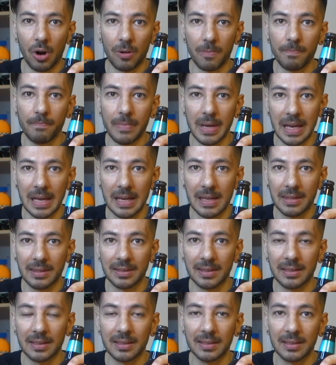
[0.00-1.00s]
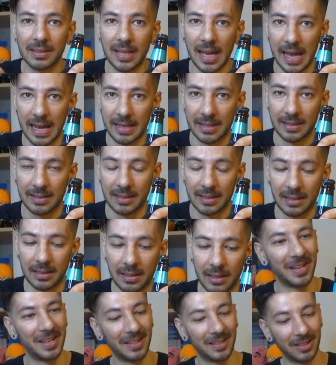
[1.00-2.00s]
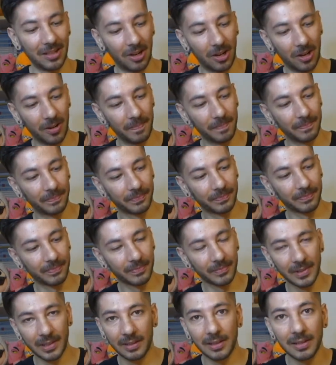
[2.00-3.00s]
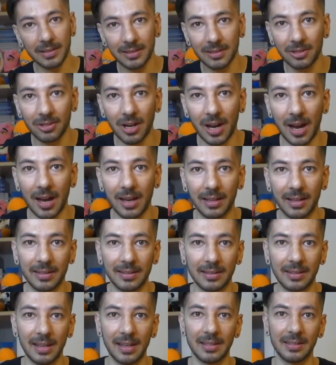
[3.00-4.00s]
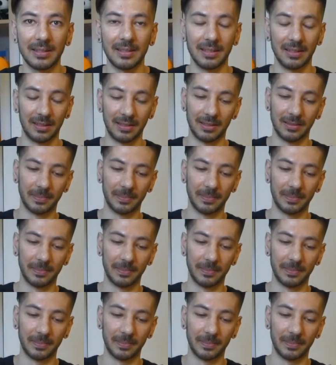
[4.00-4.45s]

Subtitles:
mint taste. So let's try, let's taste it.